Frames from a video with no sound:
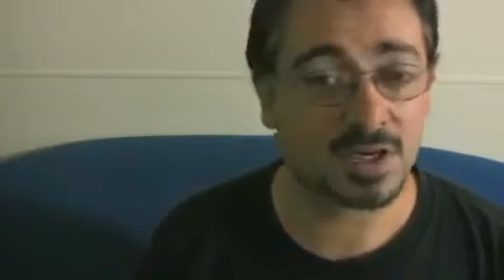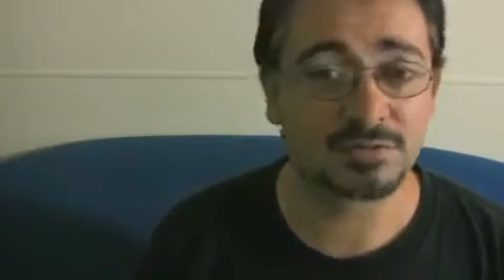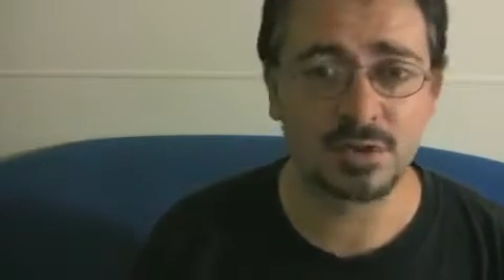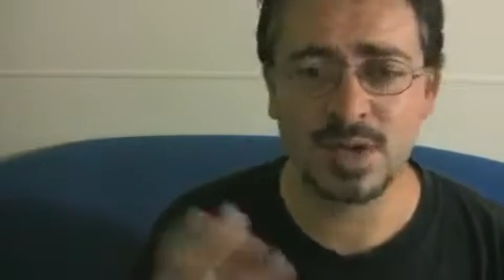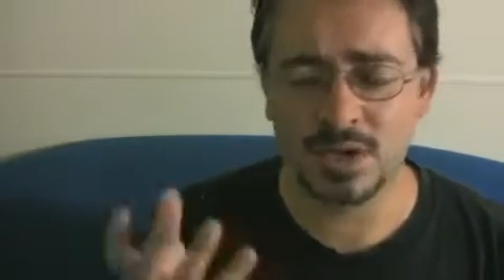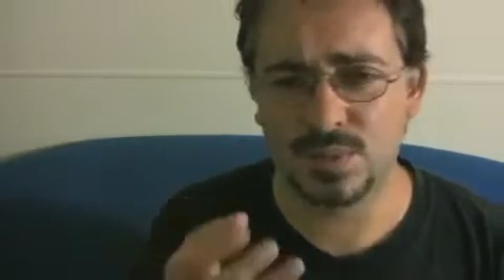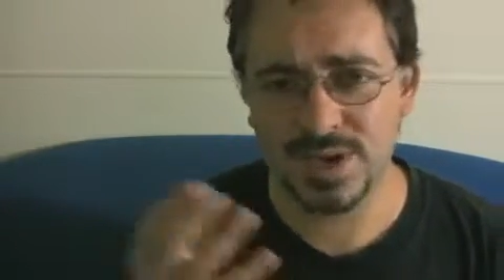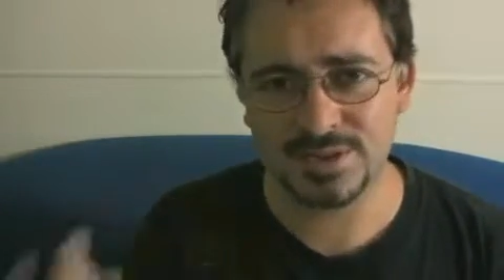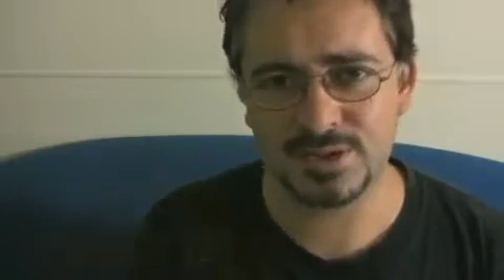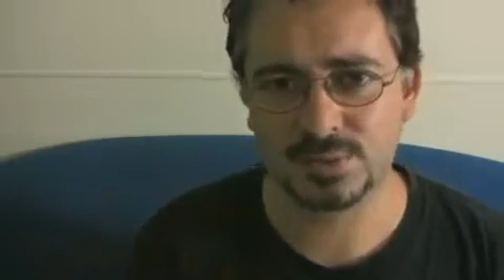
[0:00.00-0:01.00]
And I often wonder
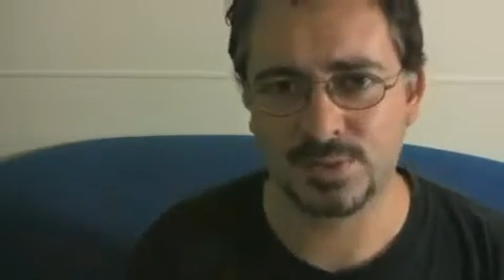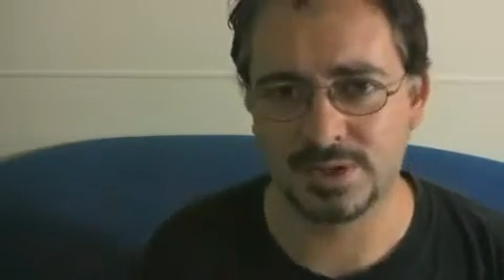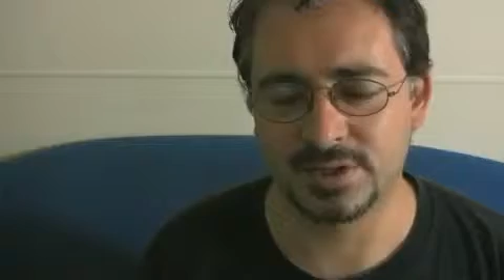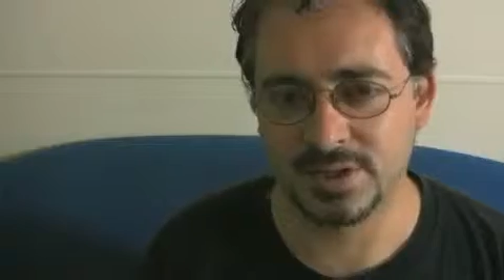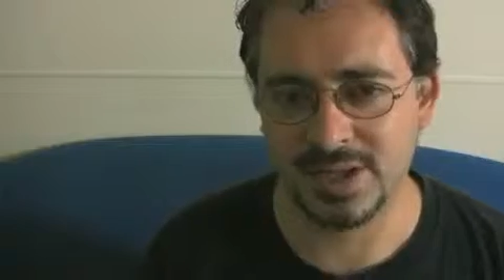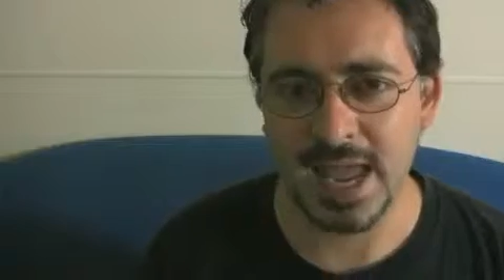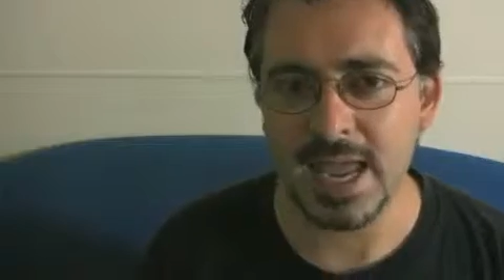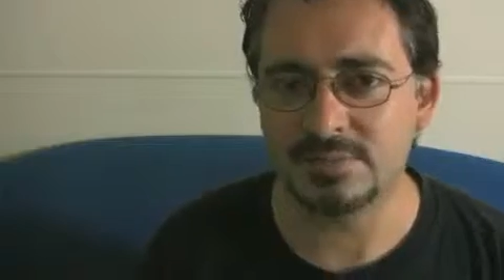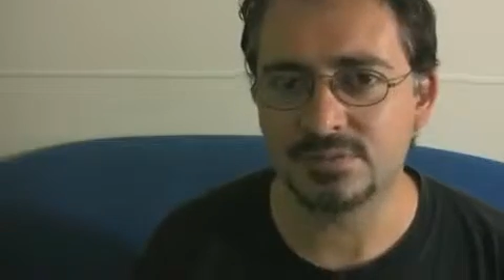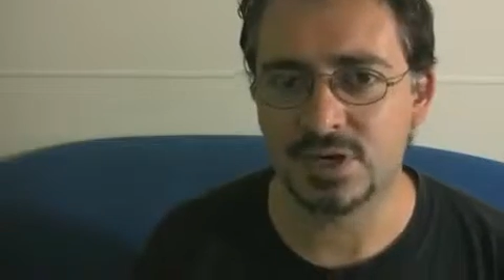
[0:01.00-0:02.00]
where this one
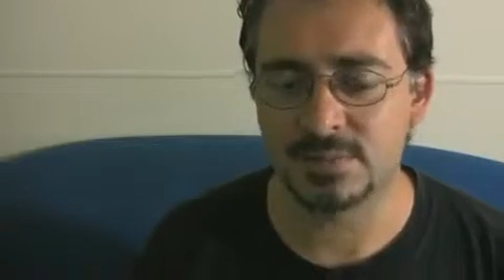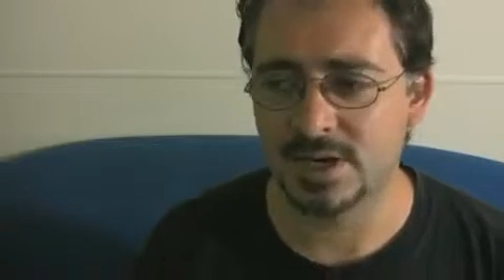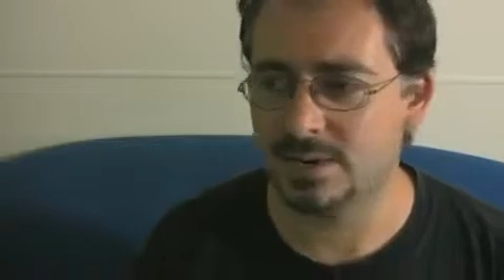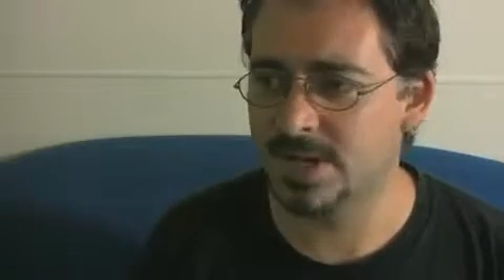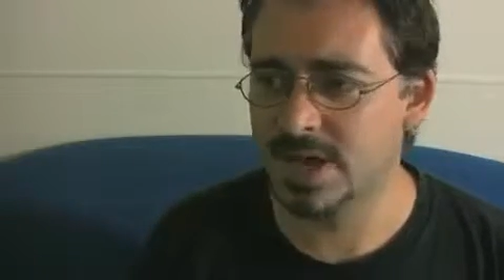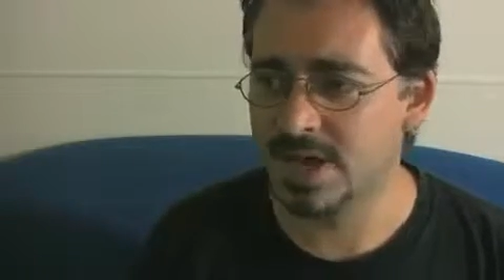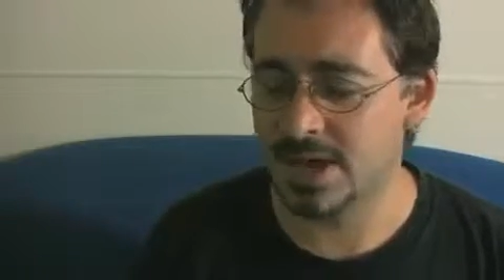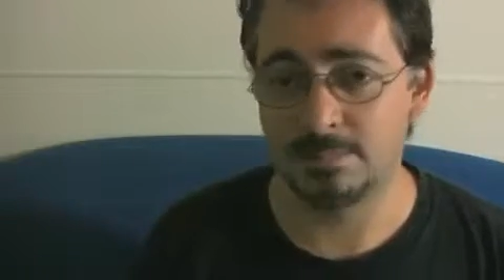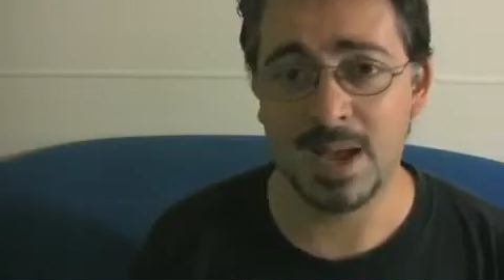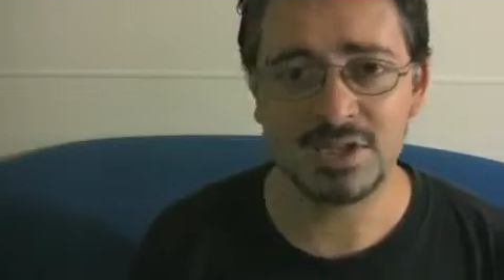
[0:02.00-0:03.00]
came from. And I'm
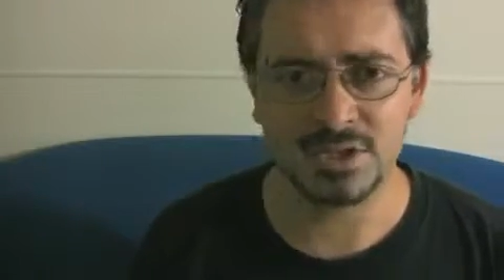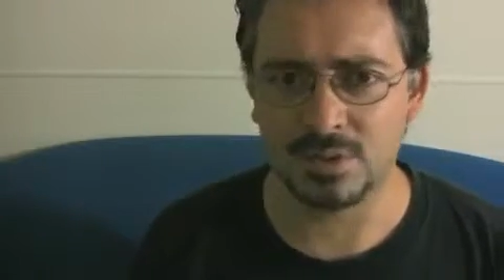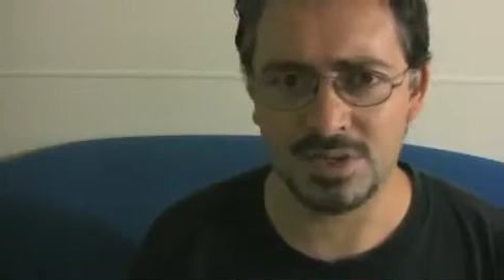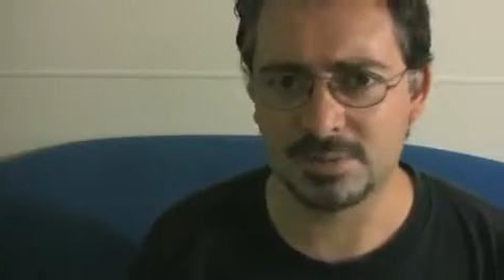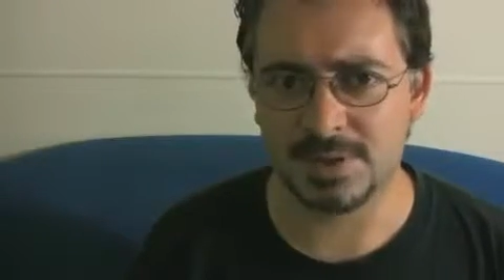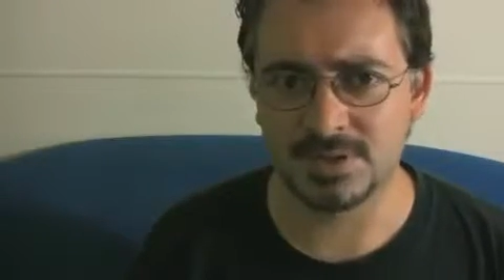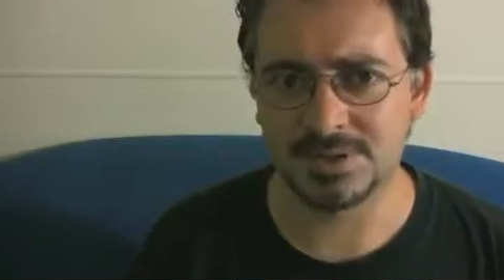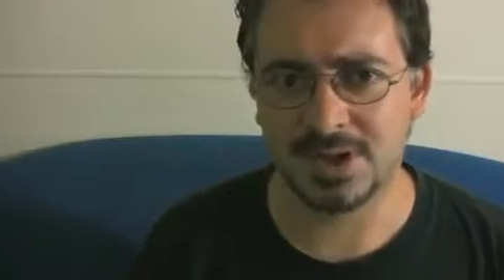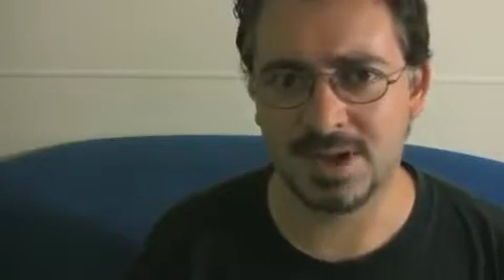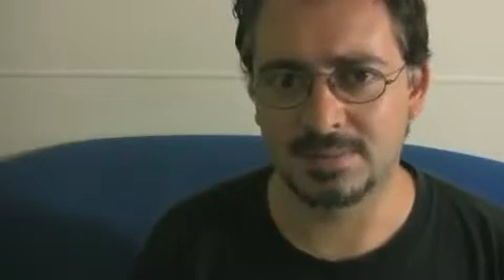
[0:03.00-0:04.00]
imagining once upon a
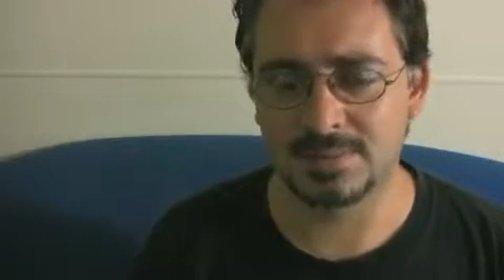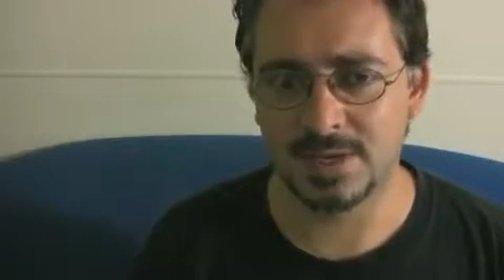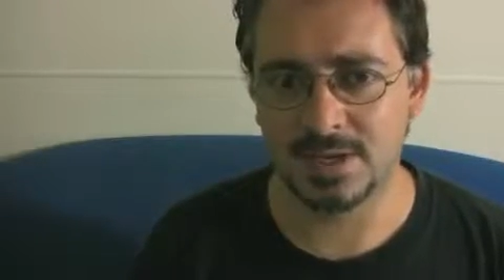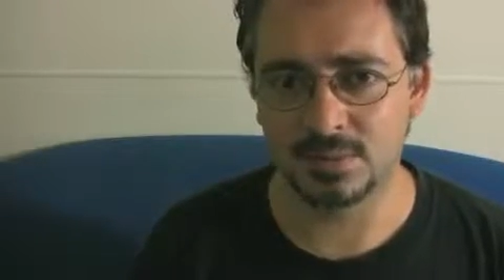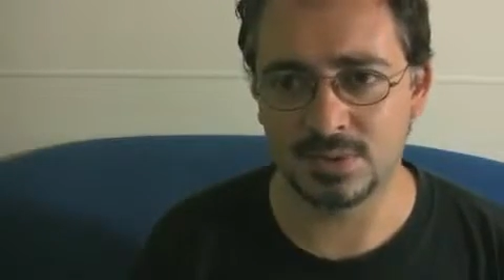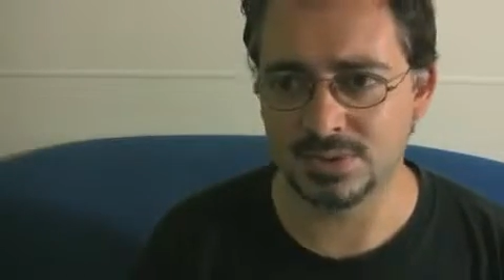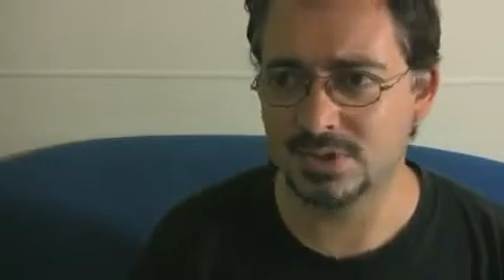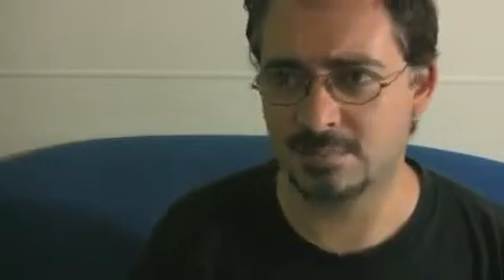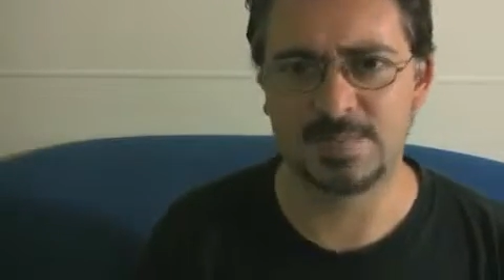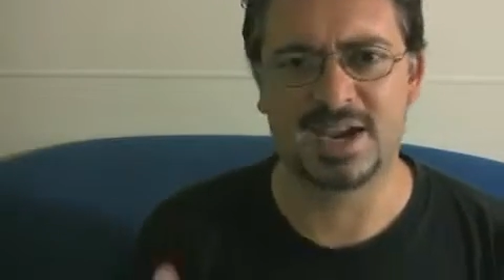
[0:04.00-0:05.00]
time it was,
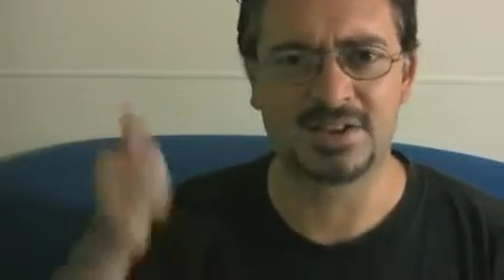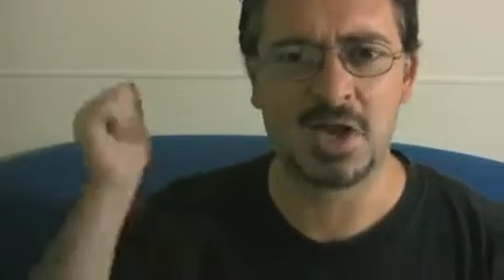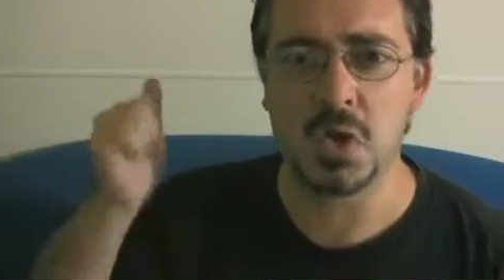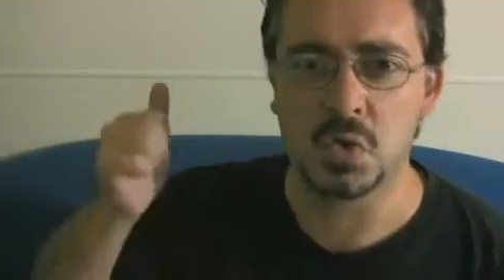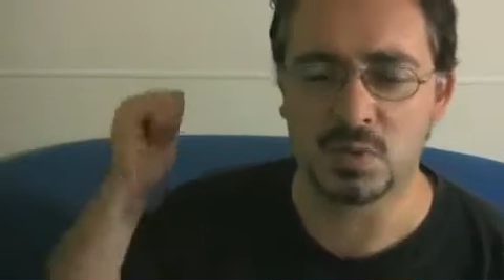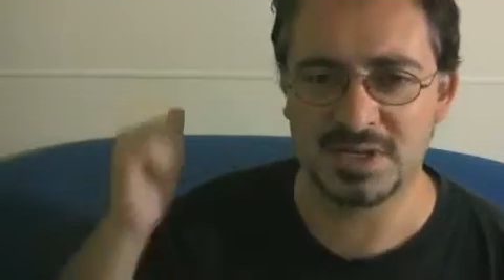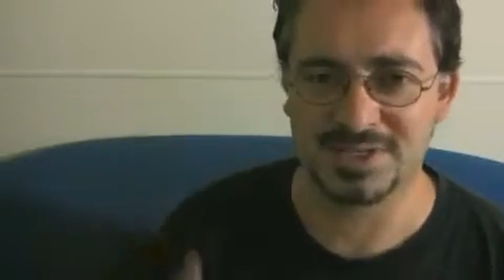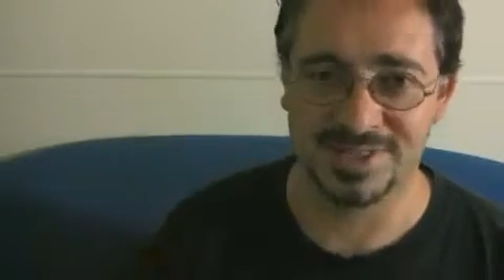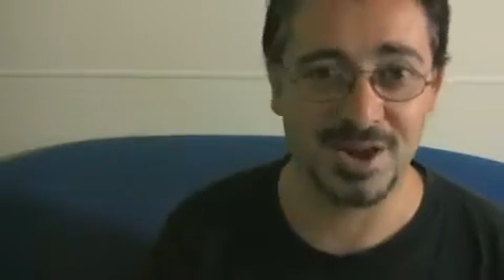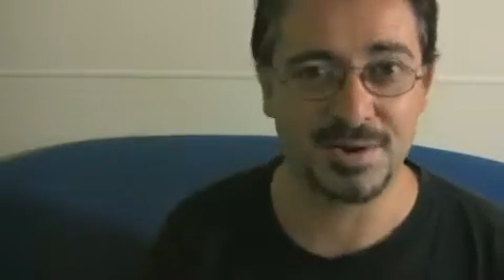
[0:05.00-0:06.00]
back in the old
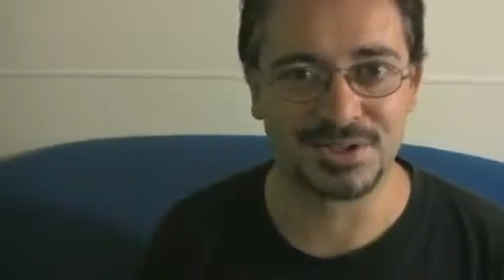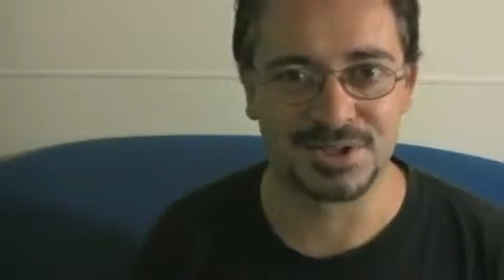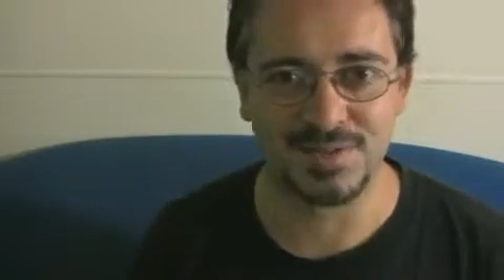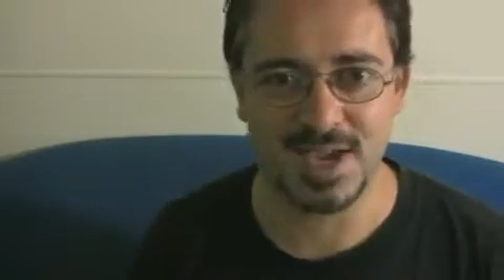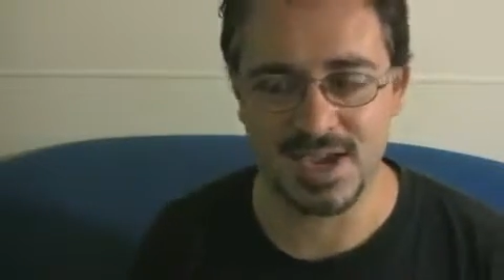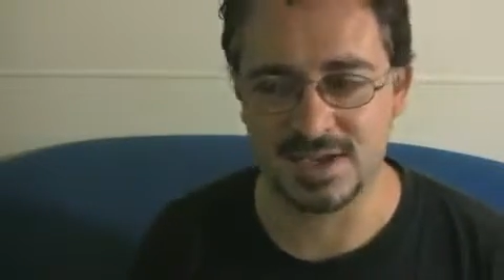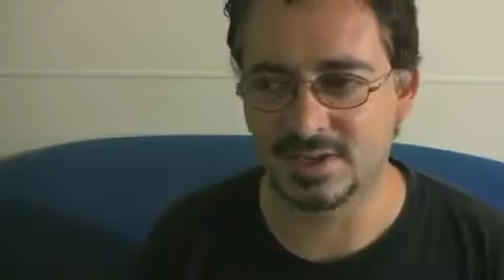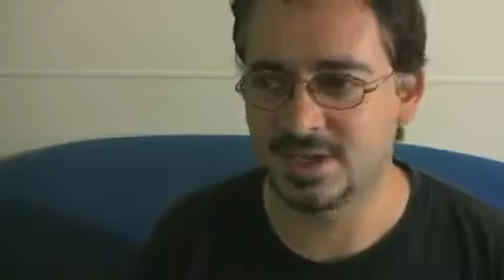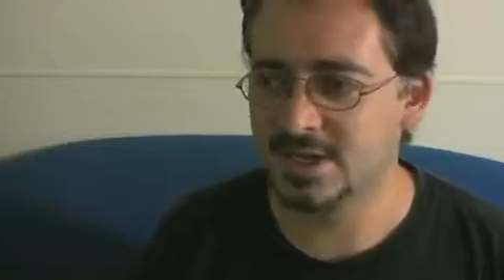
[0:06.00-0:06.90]
west in the US of A,